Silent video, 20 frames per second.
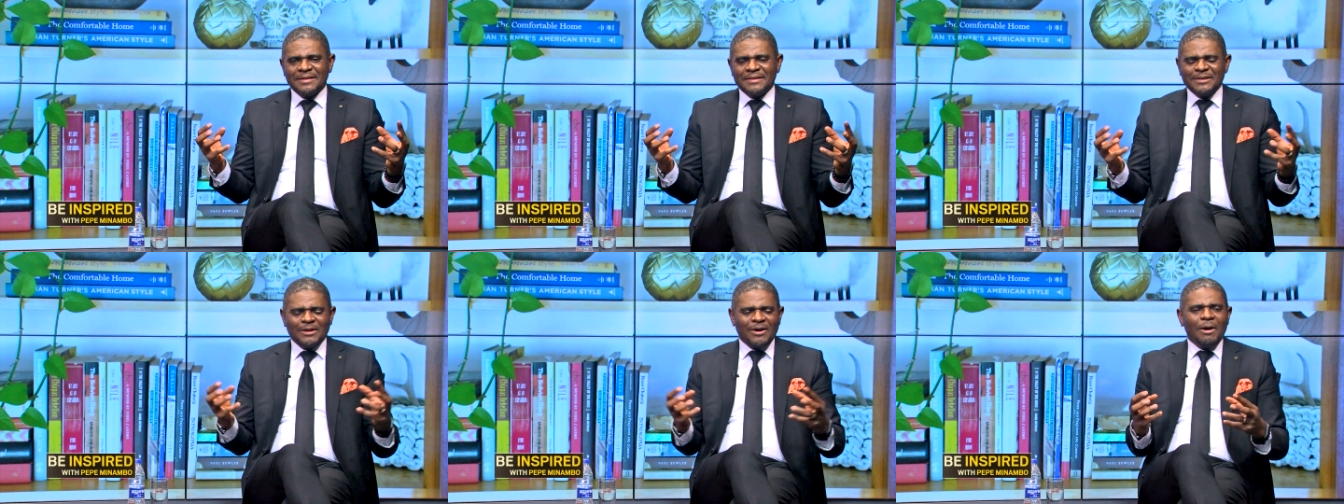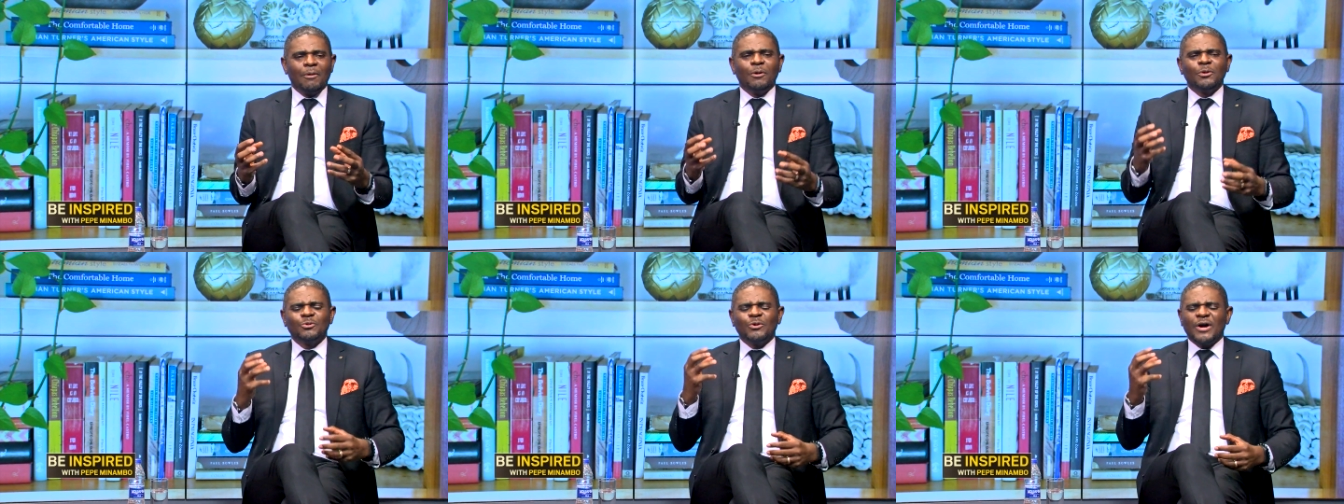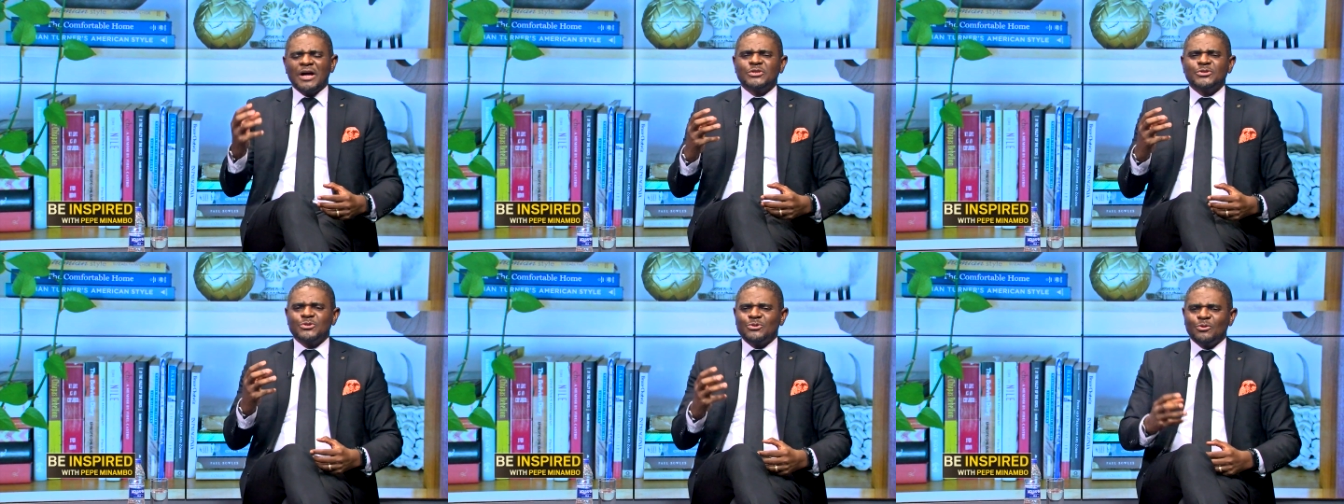Now I want
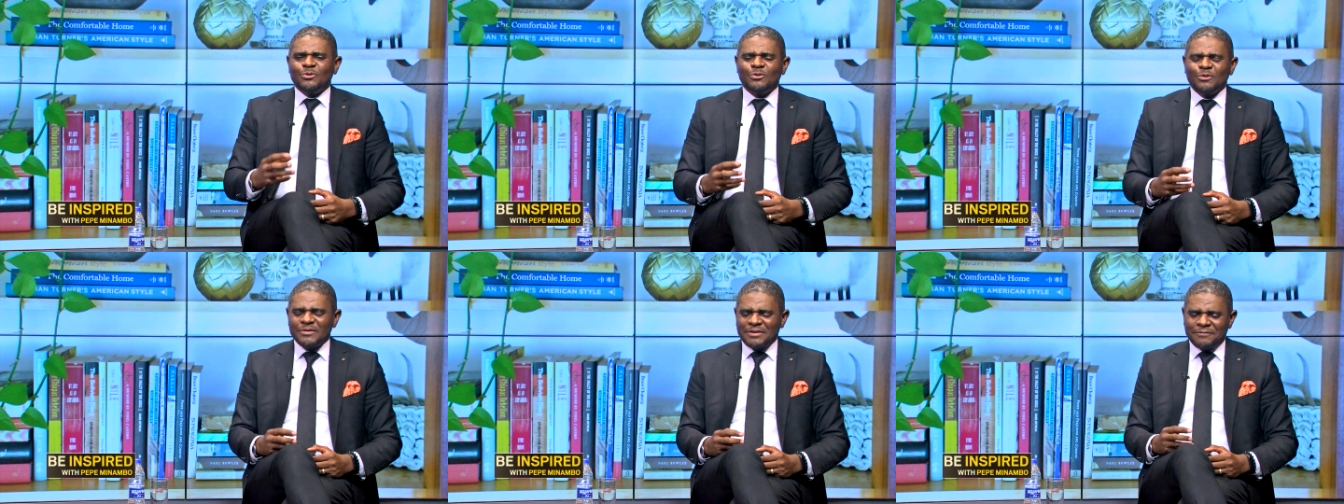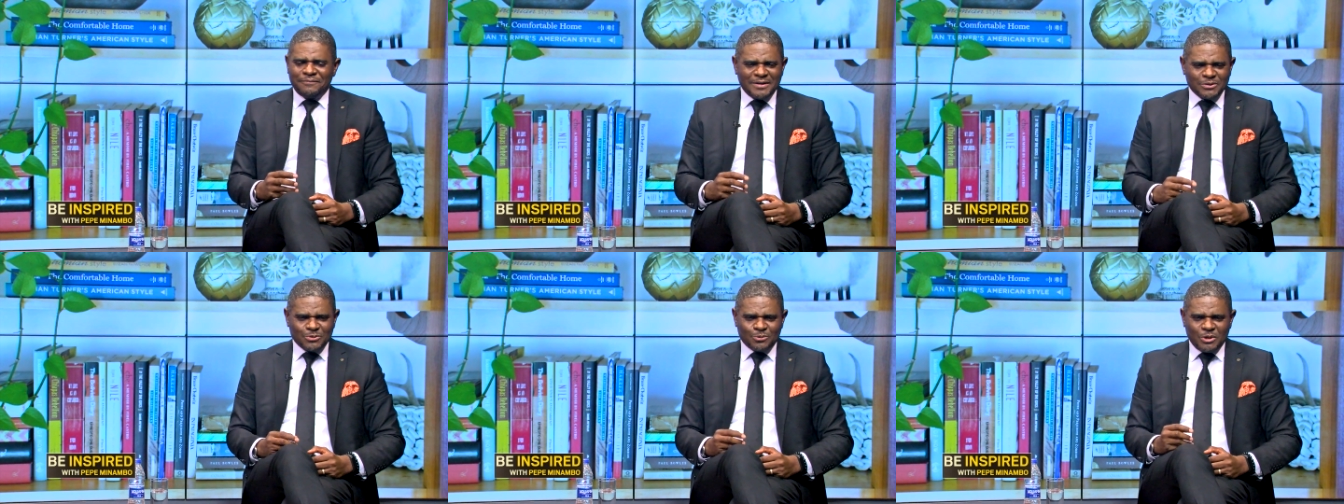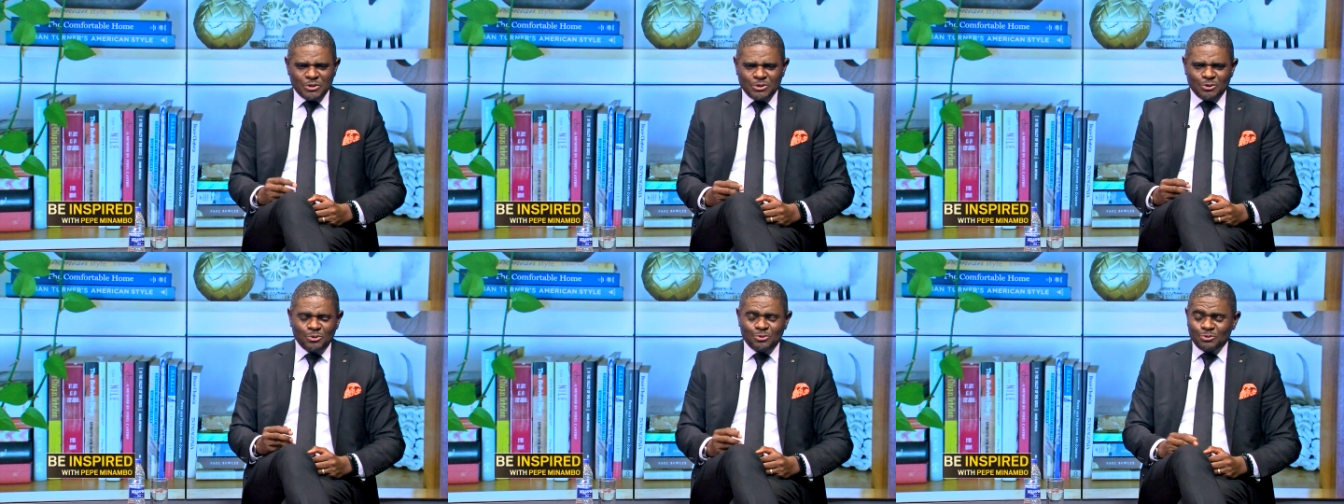to ask you the first
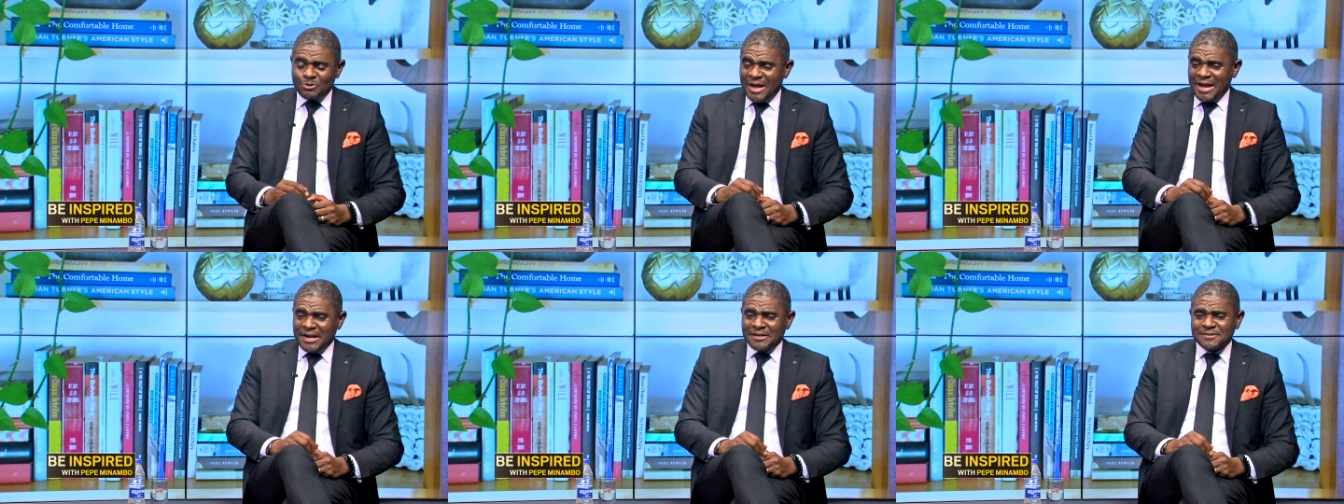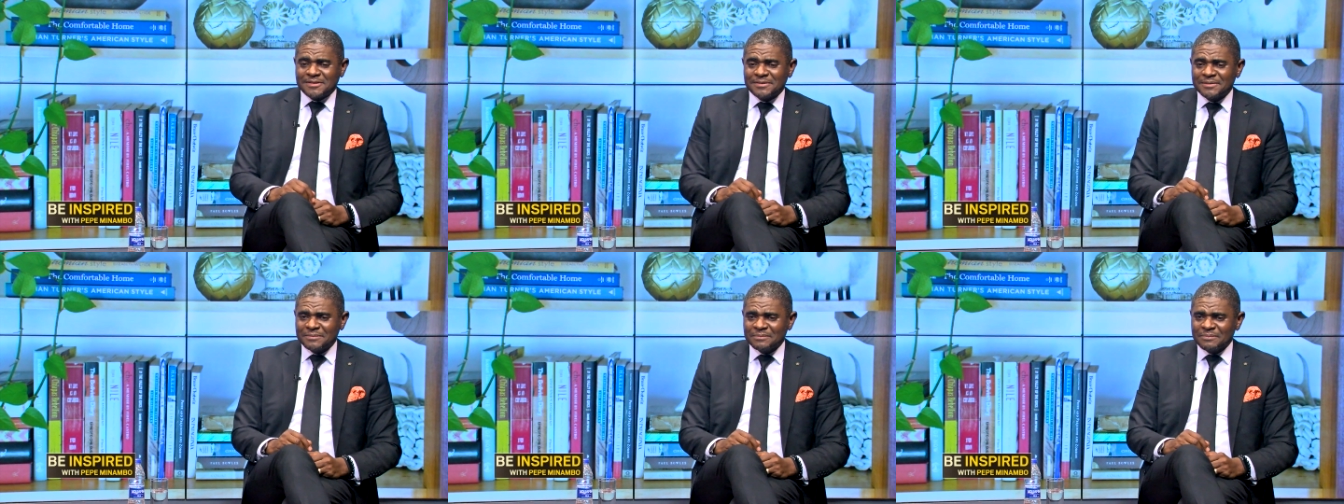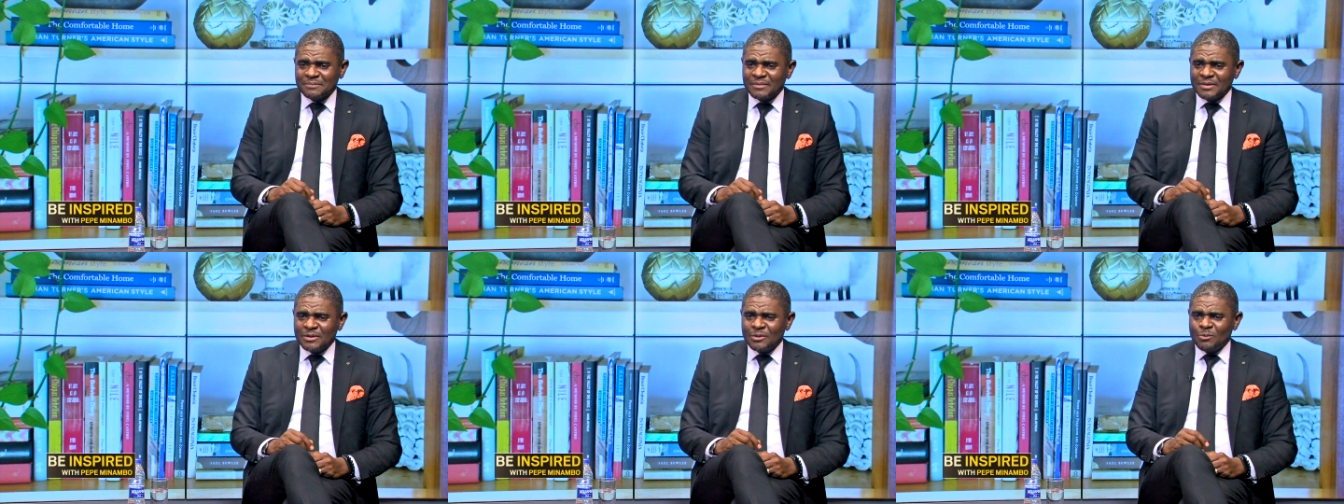question tonight.
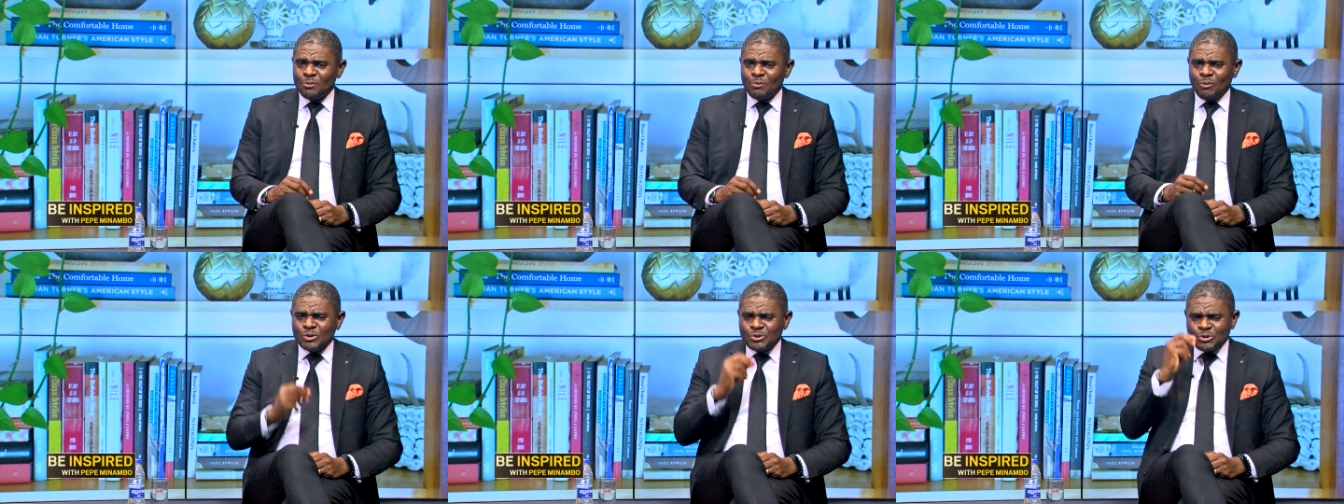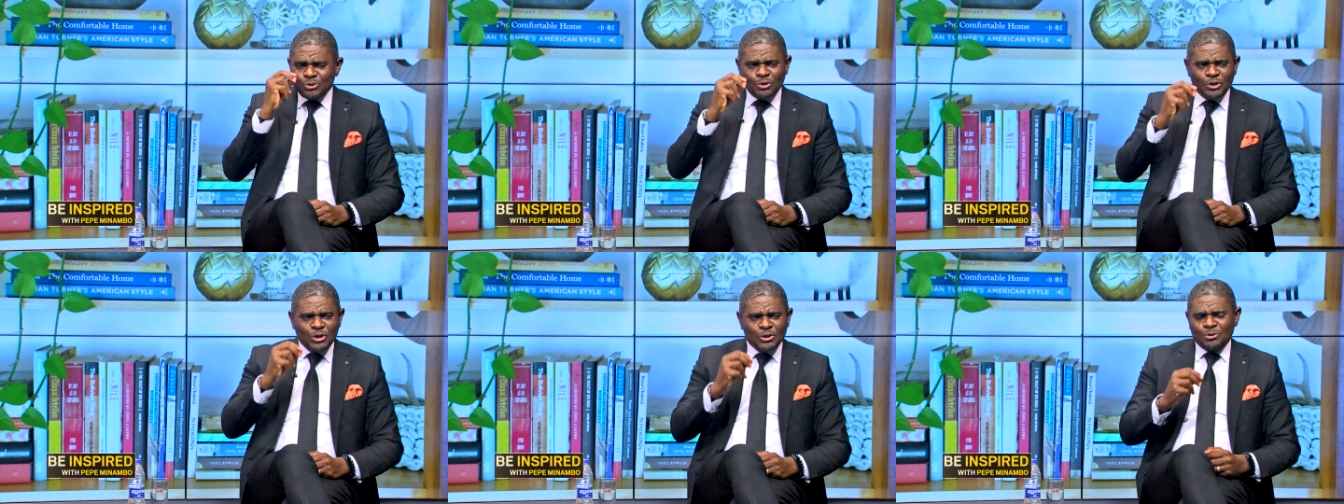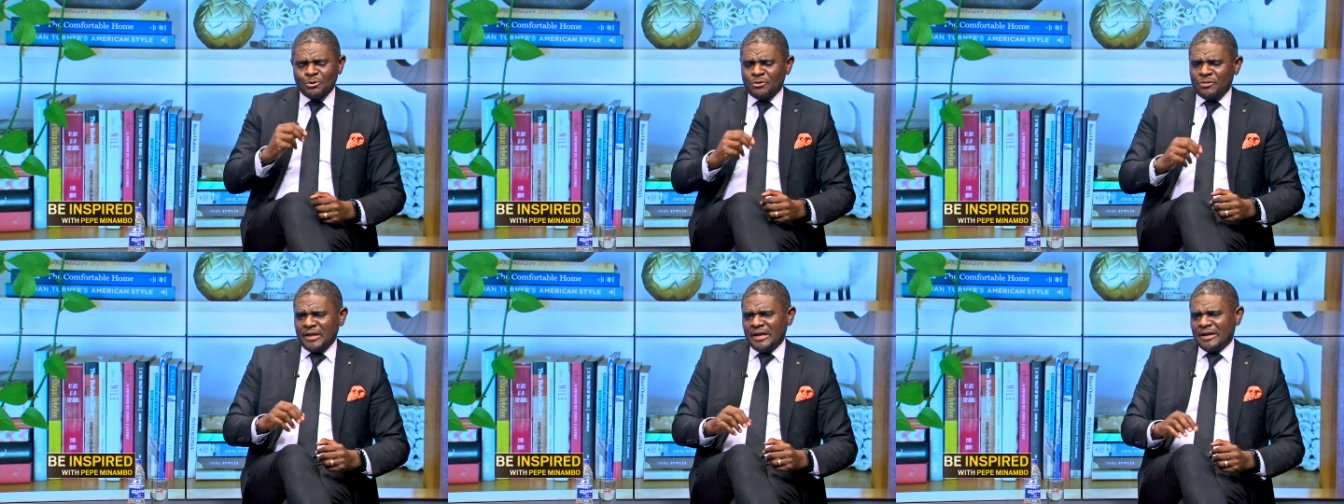What's your
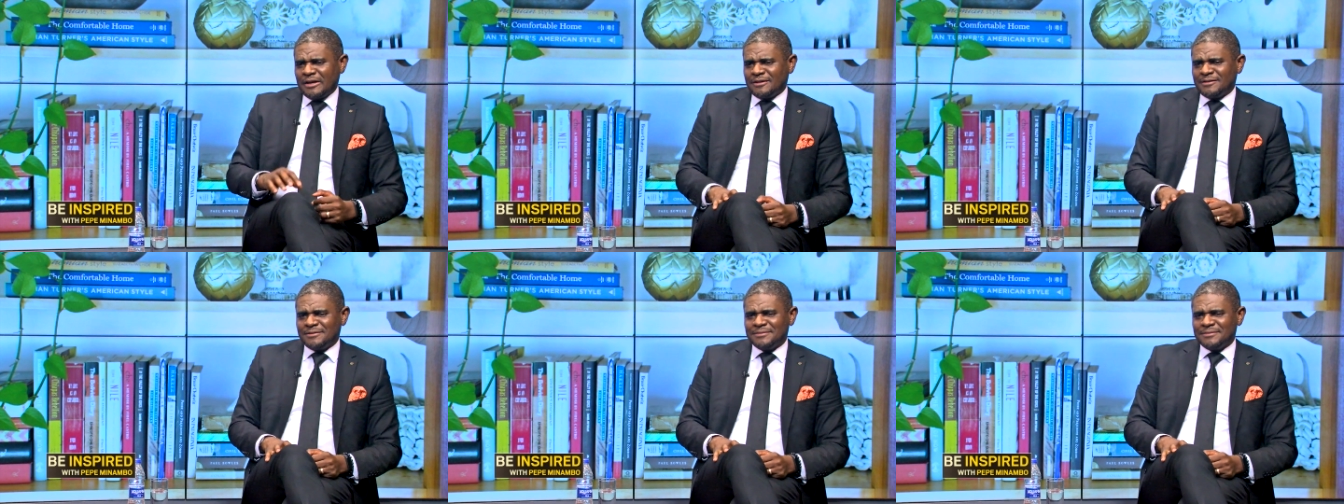little thing?